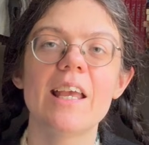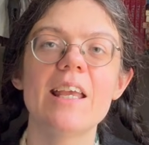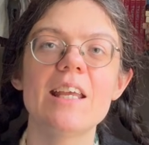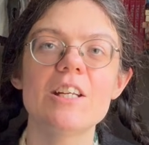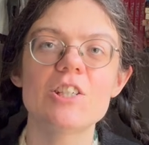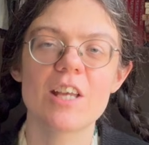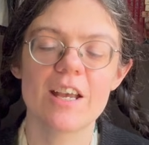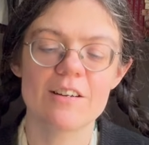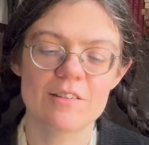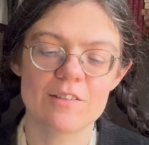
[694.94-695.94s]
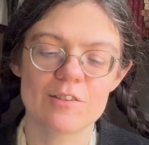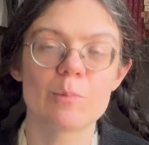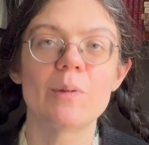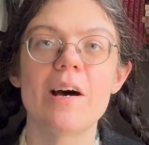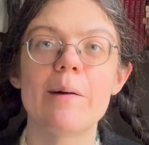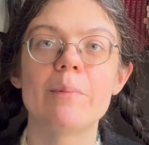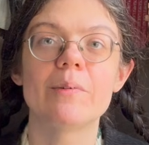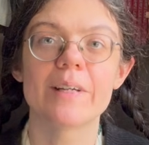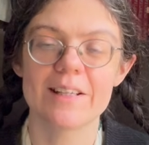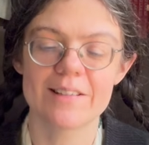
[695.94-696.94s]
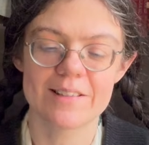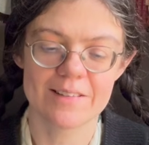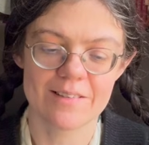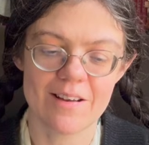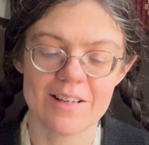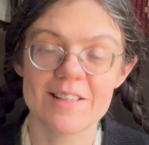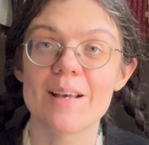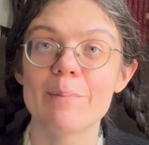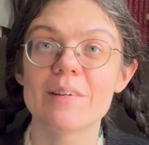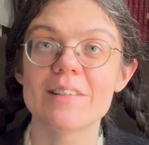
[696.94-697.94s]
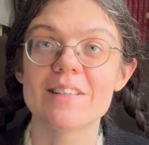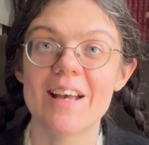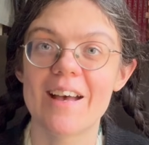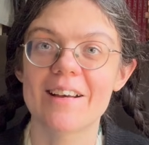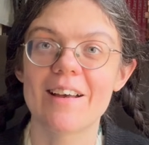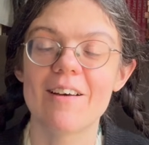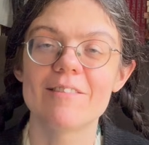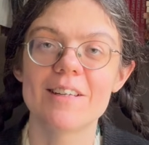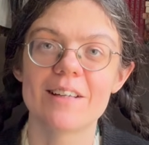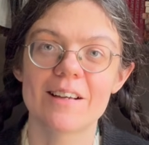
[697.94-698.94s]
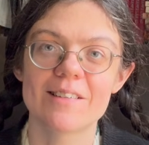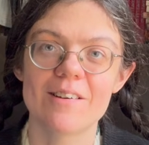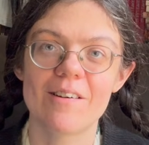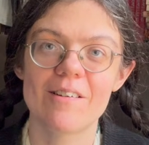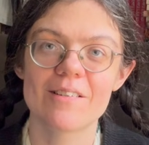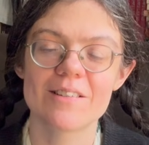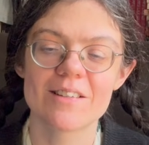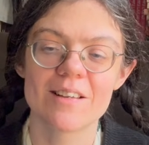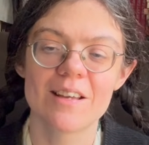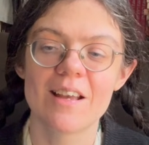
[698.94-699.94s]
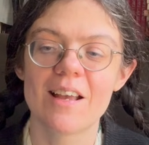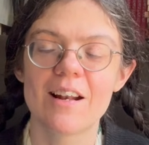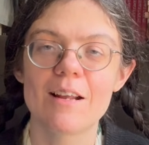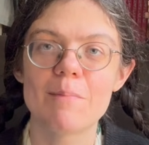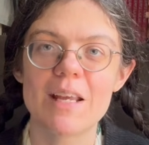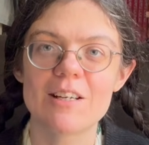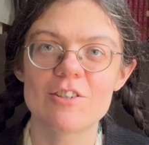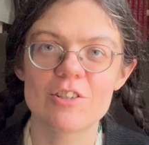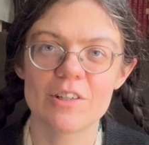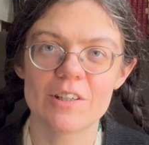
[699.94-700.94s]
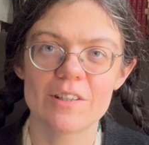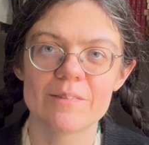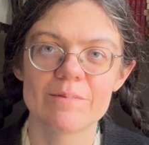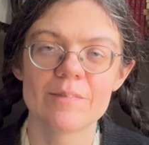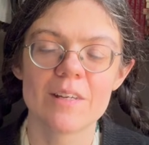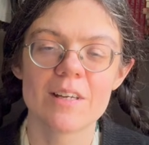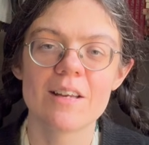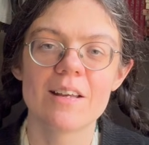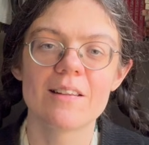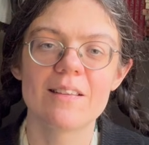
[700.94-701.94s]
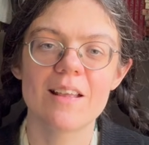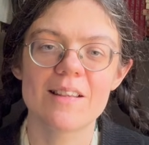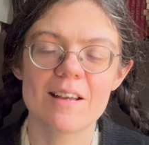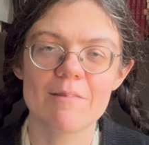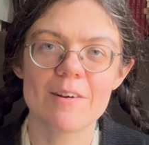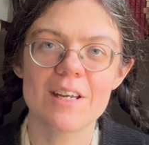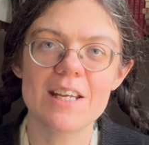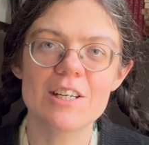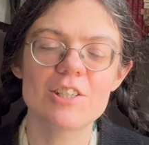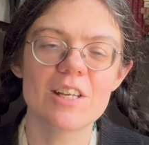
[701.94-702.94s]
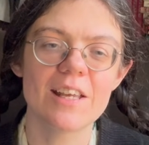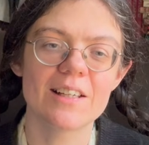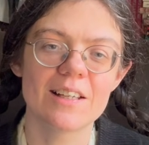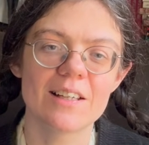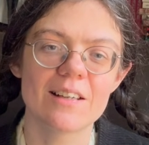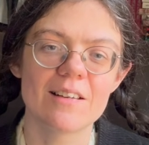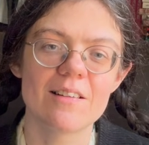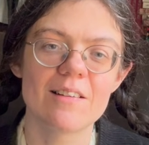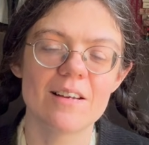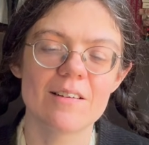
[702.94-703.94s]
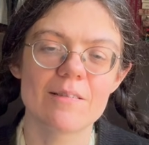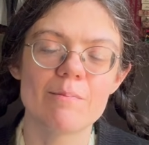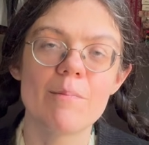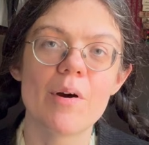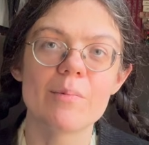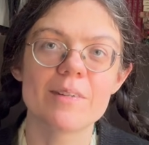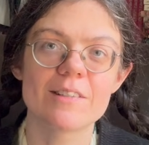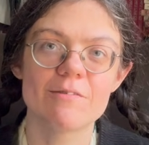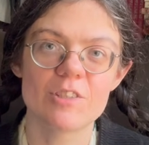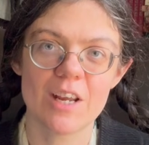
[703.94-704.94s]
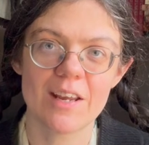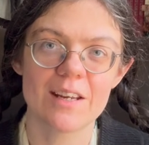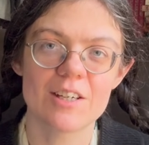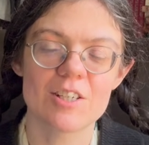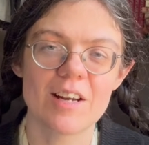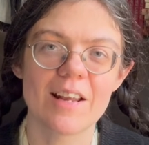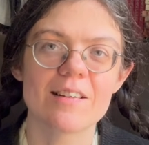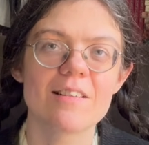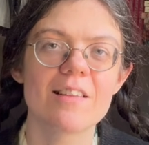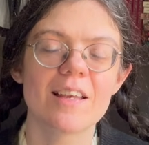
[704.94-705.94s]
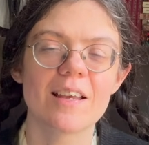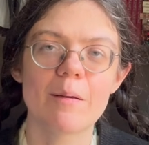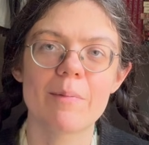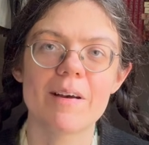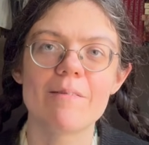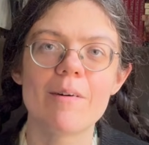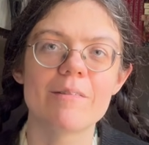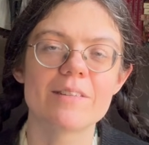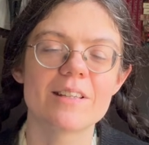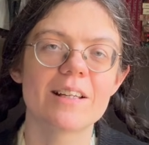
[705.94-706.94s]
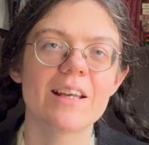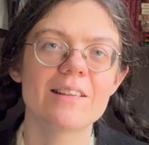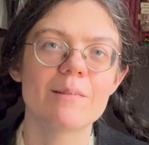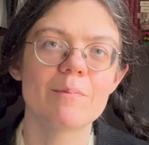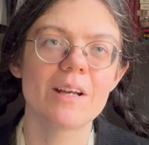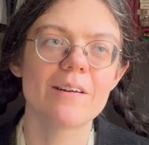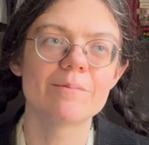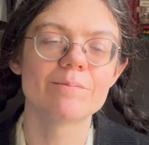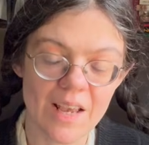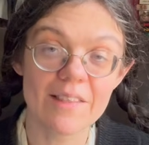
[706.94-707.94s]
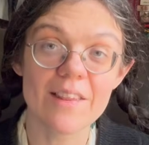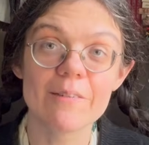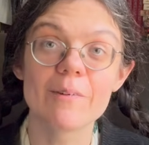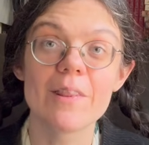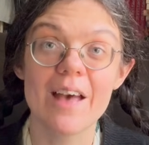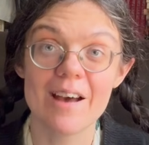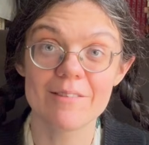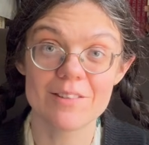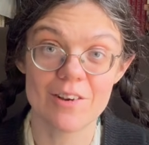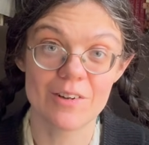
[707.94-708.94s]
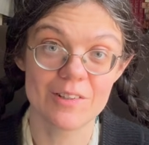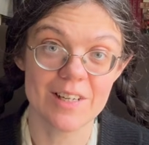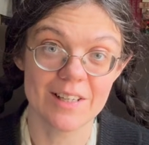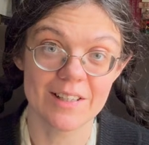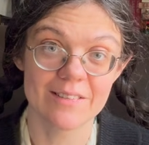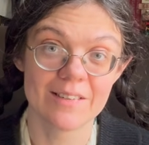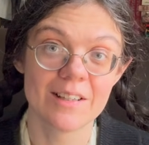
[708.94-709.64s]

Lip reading: each character's plot points on a separate stack of index cards. And I made sure that they were each getting their moments of change and thinking about what was going to get them there. And then when that was all done,